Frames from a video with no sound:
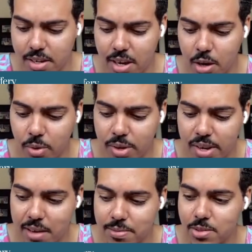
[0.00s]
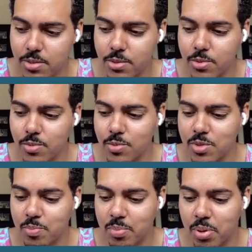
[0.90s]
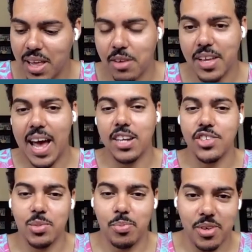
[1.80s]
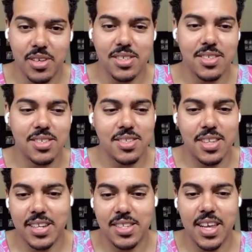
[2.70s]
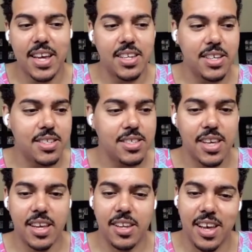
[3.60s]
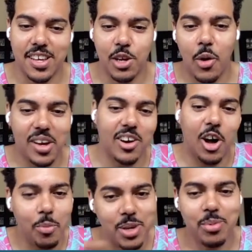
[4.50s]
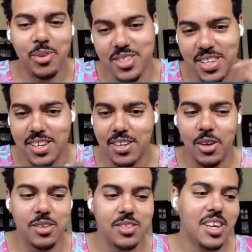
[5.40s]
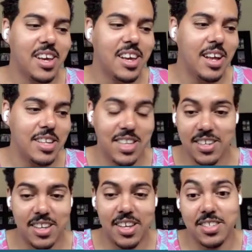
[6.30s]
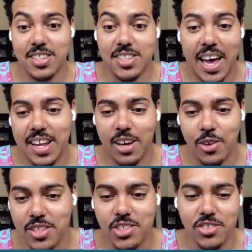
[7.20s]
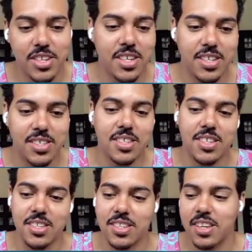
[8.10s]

would have to pull out the address book, because this is 1980s, and you know, and call people and say, you know, has he died out on the street? Is he